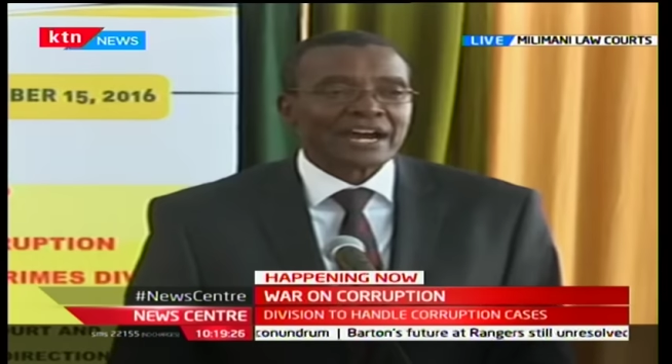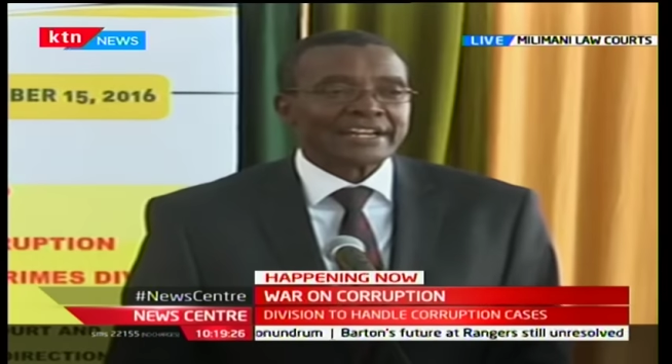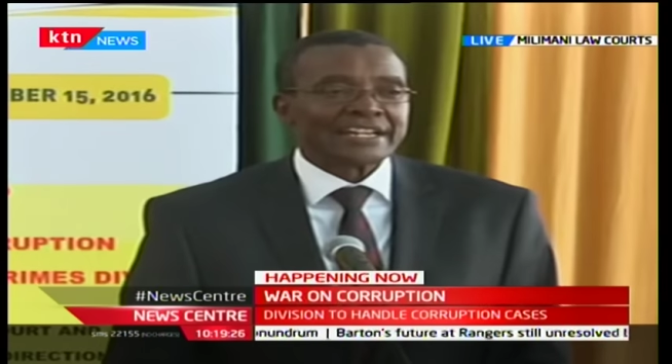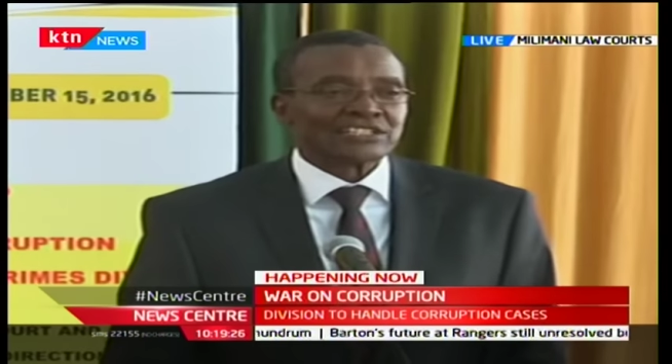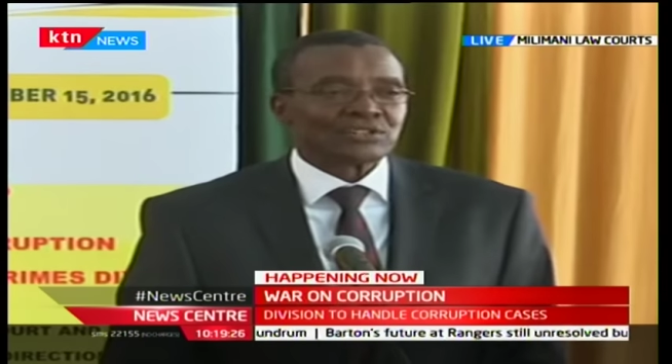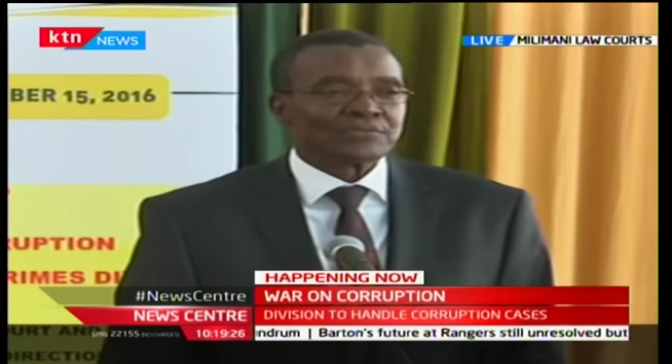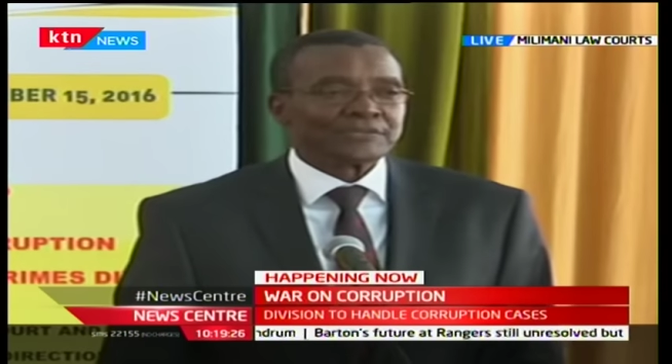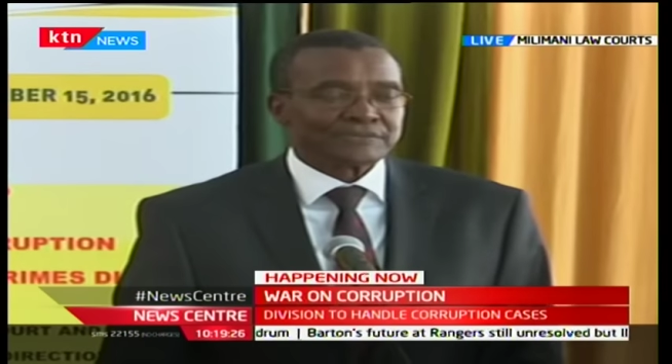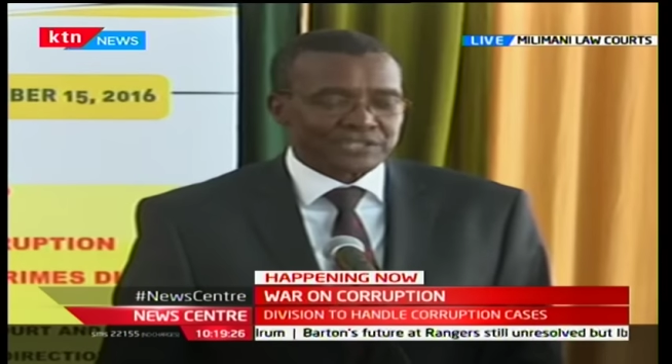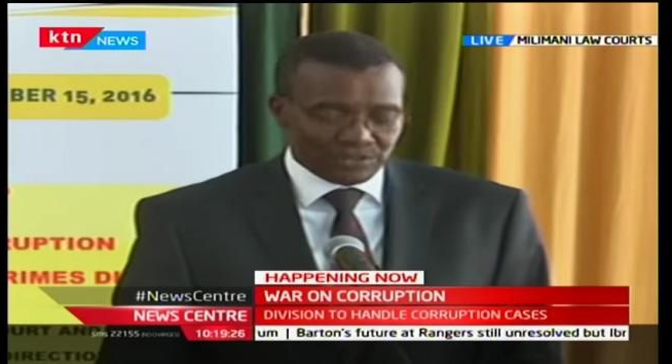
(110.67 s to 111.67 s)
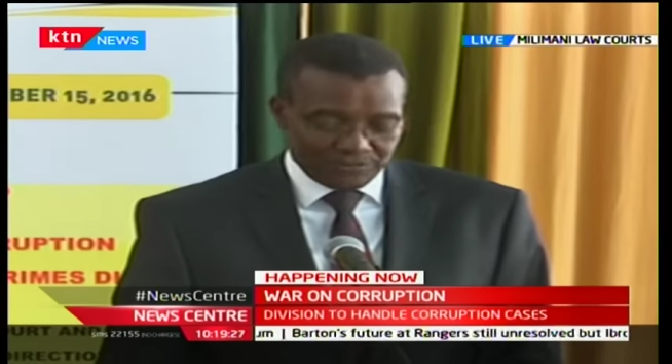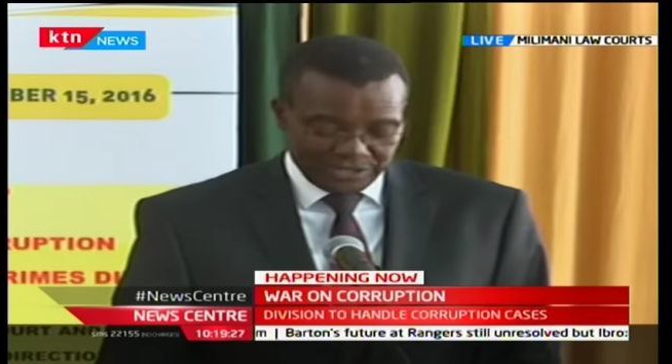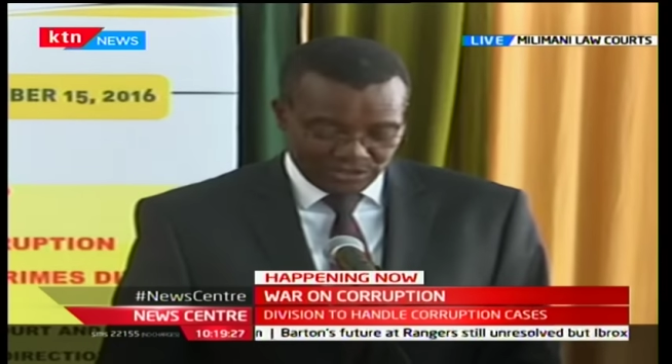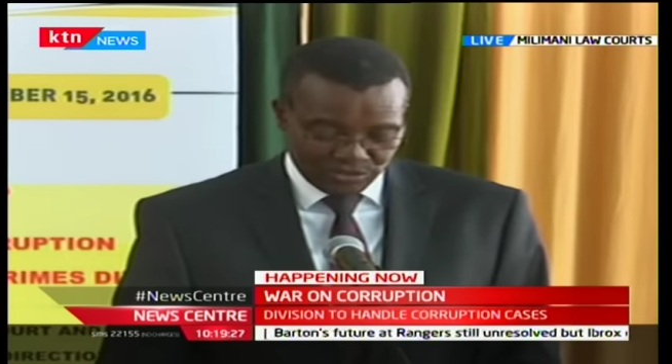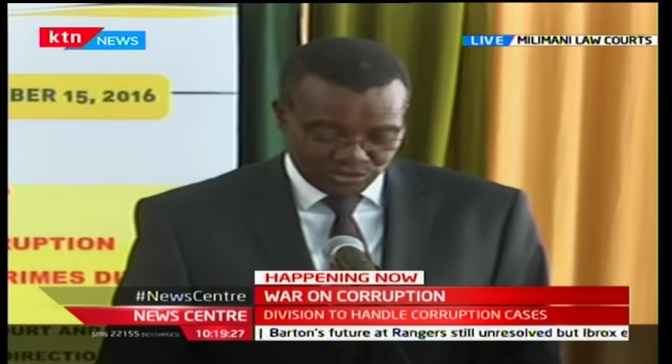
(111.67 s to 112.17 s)
and Article 50 of
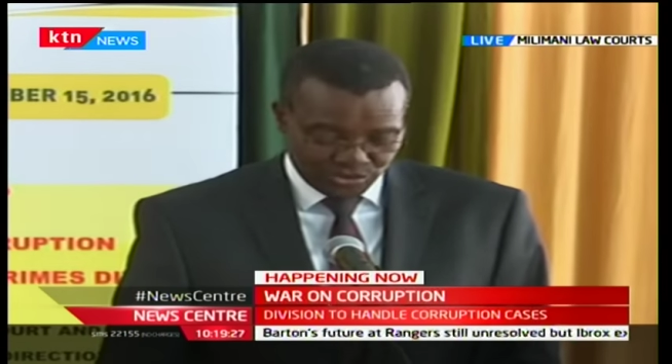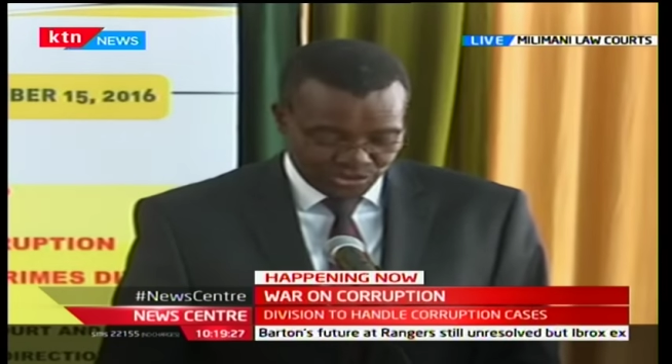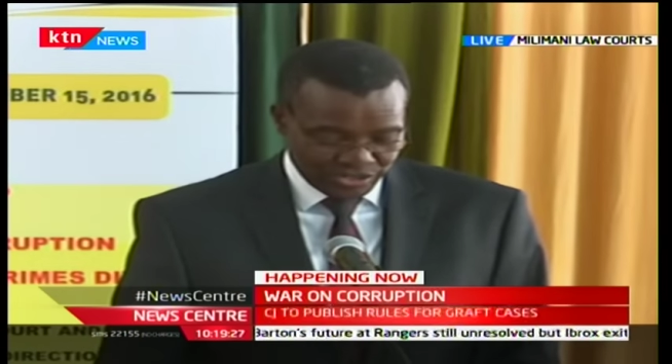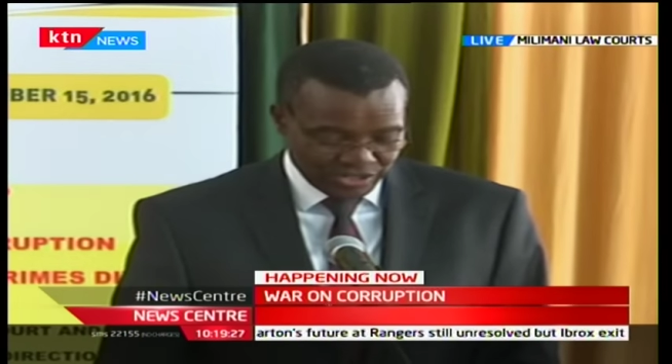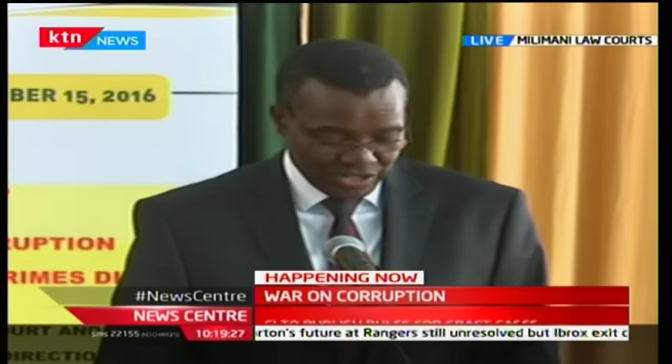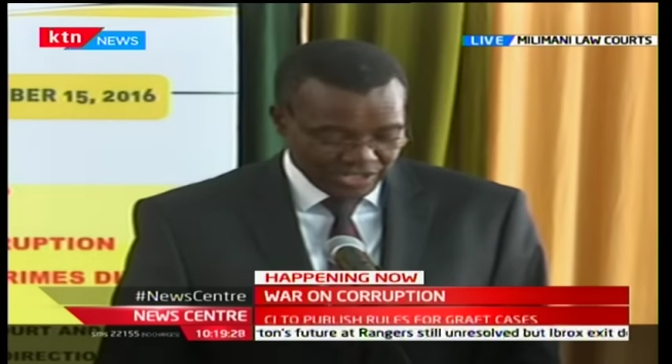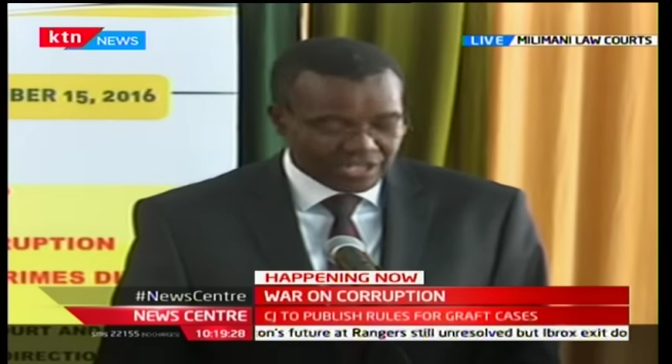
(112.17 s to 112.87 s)
the Constitution